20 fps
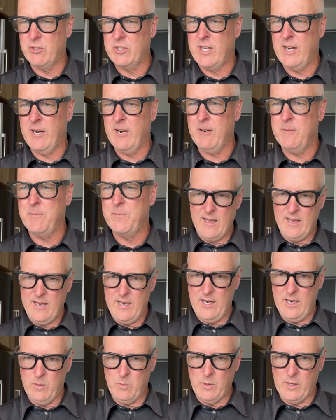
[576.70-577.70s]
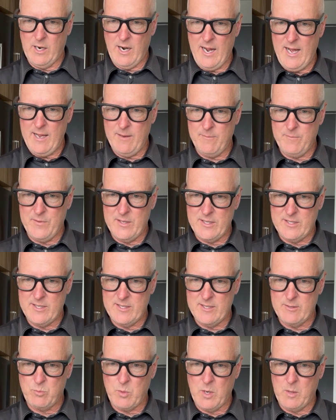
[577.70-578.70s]
here. Here we're at. This
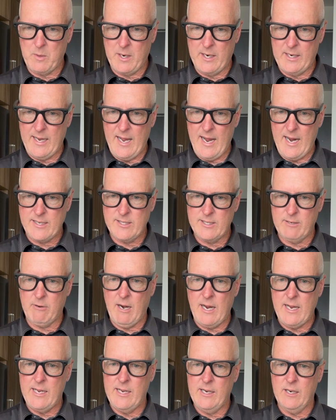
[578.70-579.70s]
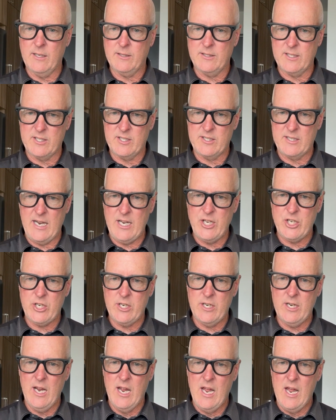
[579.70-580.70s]
is where we're going to exit right here at this
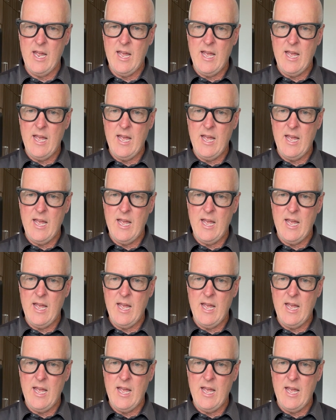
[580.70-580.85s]
station.